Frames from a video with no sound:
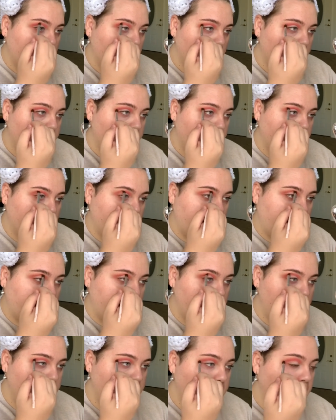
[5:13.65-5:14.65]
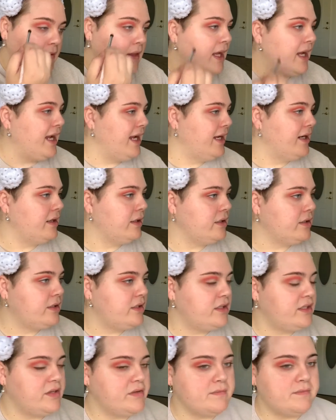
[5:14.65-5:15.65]
But it seemed like,
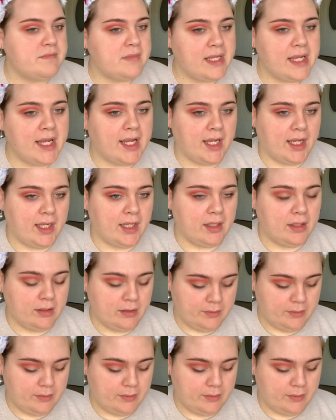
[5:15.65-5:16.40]
to me,